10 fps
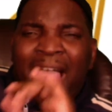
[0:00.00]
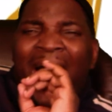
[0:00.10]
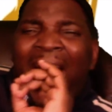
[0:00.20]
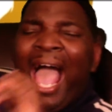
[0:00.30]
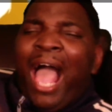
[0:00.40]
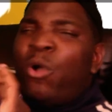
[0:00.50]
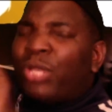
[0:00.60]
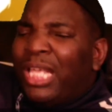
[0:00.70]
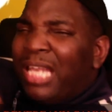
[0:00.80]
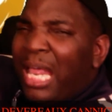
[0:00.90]
how
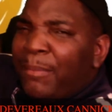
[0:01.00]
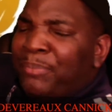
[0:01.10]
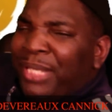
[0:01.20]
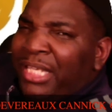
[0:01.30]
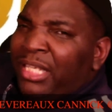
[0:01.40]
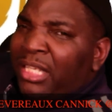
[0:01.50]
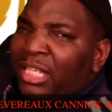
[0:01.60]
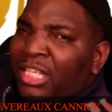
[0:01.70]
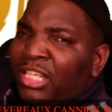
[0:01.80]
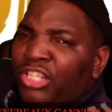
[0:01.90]
can that be
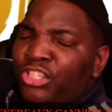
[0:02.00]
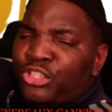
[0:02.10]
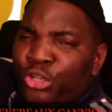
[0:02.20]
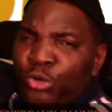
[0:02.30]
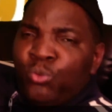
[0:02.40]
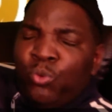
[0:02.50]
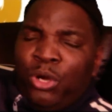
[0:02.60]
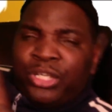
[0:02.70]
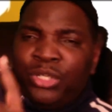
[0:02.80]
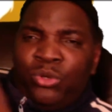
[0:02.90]
you
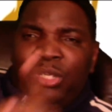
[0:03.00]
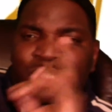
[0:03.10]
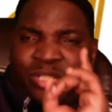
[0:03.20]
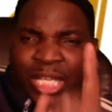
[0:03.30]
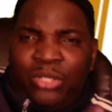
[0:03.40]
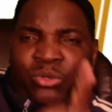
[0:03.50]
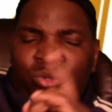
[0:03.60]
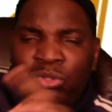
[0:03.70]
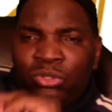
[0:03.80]
working on a single